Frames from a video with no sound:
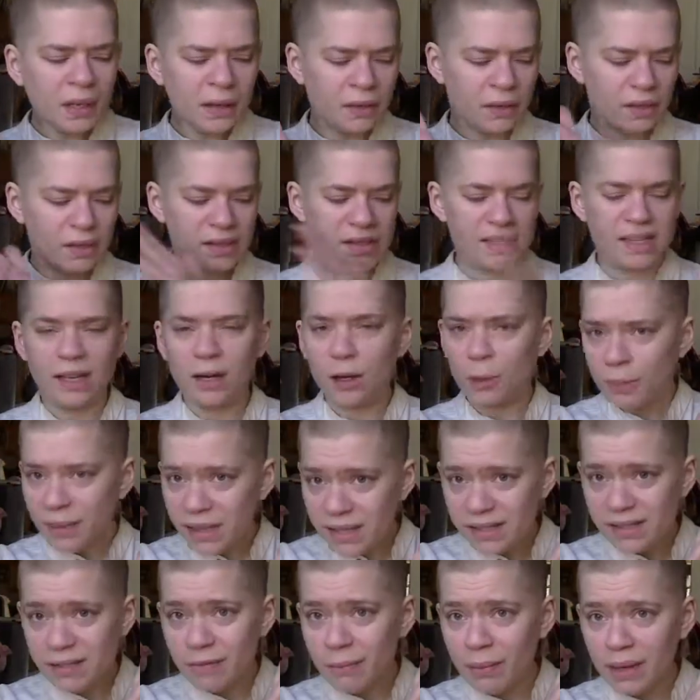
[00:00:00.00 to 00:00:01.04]
the
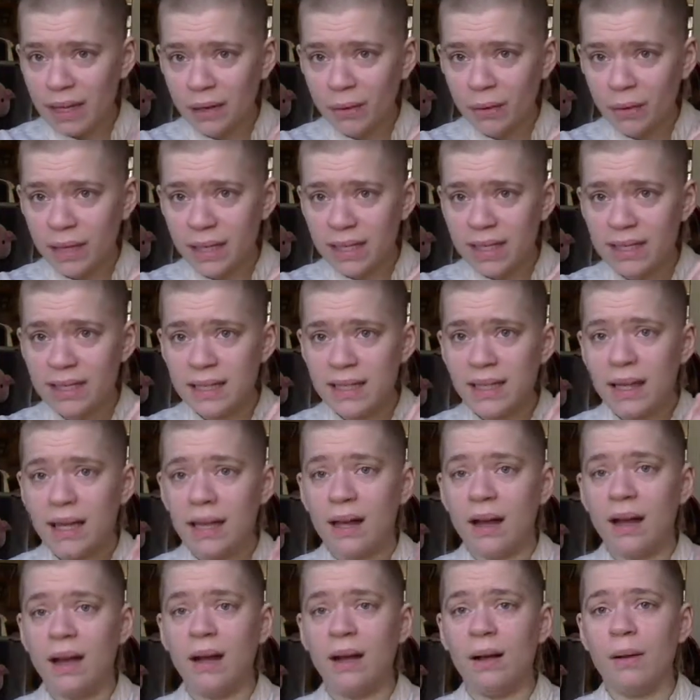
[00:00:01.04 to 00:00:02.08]
centerpiece of my grid.
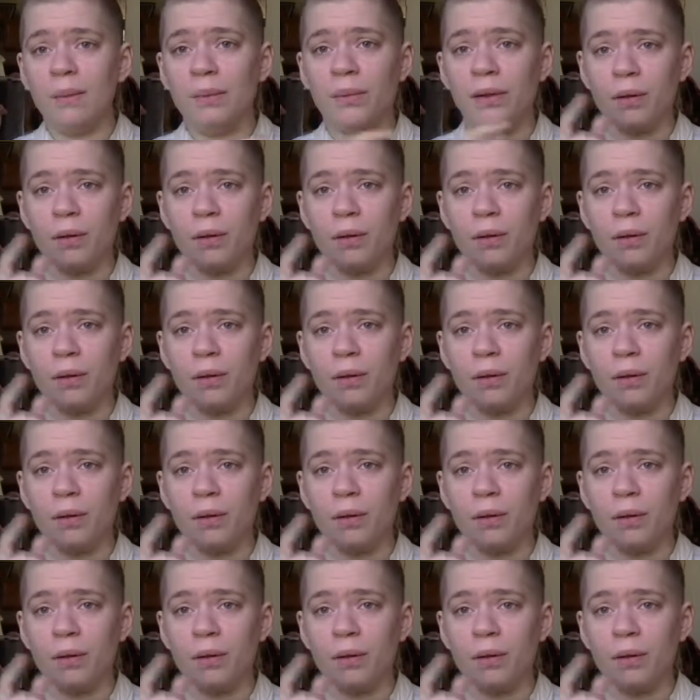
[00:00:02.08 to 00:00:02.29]
Um,